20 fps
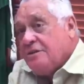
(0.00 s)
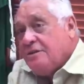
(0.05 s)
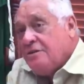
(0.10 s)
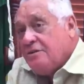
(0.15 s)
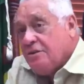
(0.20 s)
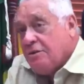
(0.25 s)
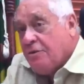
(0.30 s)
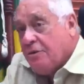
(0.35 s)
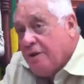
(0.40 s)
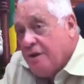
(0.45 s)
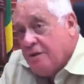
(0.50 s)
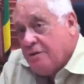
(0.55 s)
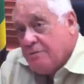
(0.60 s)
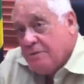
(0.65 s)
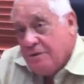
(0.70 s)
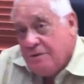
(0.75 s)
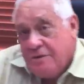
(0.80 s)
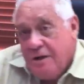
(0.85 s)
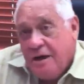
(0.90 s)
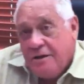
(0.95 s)
integrate
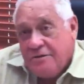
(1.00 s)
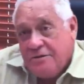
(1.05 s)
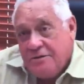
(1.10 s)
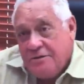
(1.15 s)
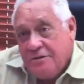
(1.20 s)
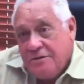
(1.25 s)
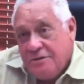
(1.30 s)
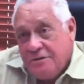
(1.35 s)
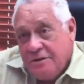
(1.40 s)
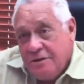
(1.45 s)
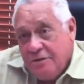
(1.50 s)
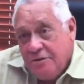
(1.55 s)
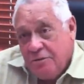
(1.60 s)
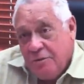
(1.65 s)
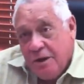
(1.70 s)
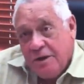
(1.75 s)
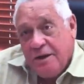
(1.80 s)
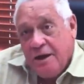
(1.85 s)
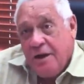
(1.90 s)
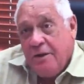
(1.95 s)
with taxis, is
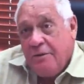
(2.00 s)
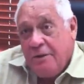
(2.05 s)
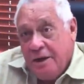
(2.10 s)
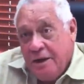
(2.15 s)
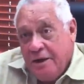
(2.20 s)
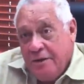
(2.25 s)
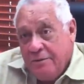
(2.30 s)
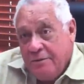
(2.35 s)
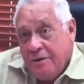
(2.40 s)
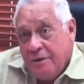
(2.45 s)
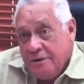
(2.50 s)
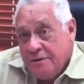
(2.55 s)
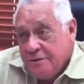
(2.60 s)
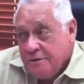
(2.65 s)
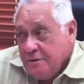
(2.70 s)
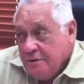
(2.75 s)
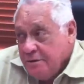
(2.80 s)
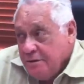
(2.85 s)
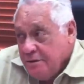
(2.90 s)
what I really want.